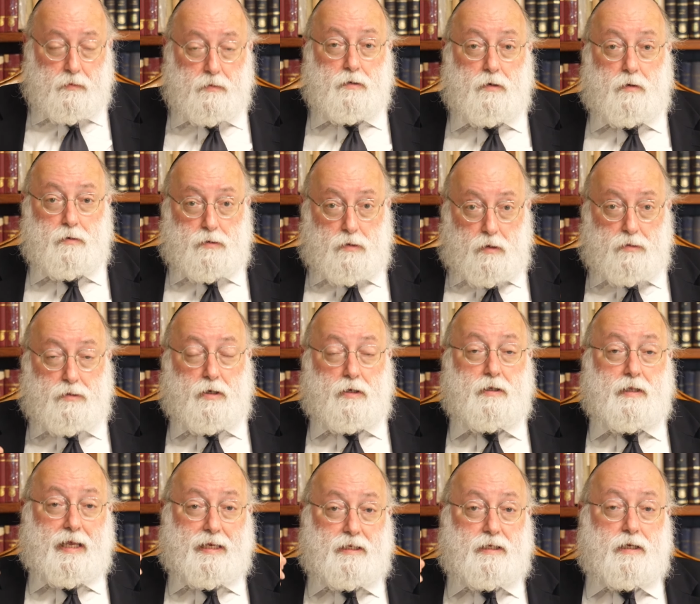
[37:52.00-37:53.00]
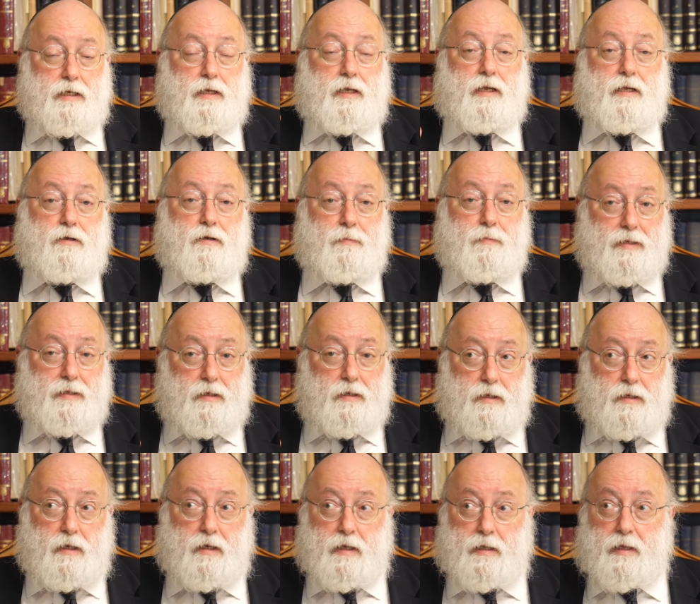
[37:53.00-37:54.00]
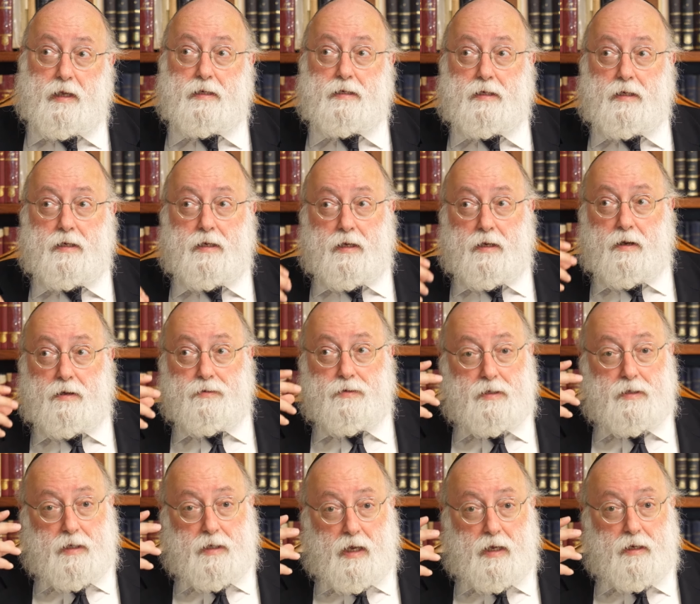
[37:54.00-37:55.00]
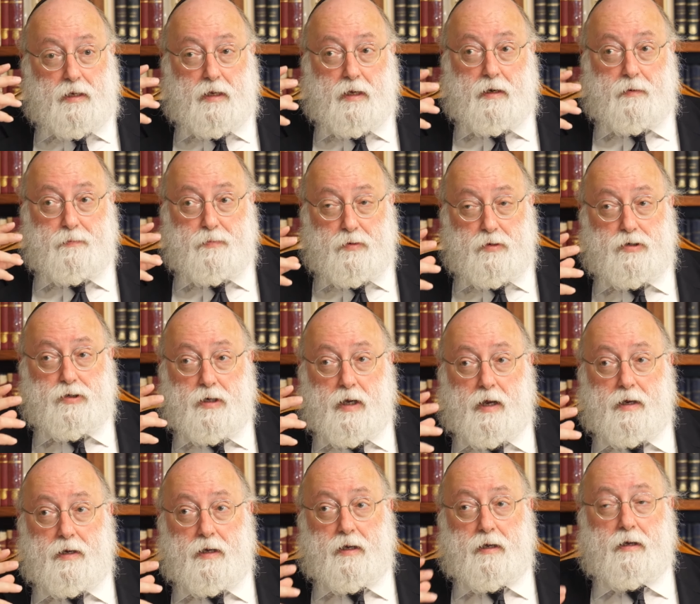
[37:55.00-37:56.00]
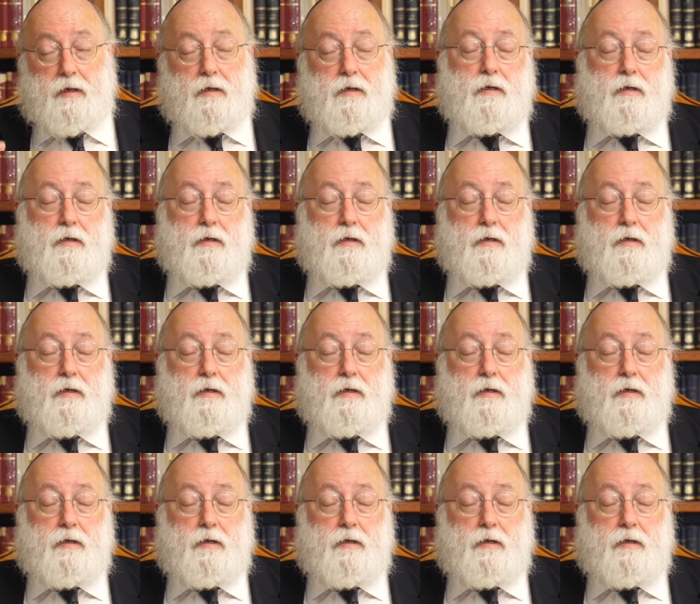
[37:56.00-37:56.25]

So it's also a lesson in humility, a lesson in understanding and appreciating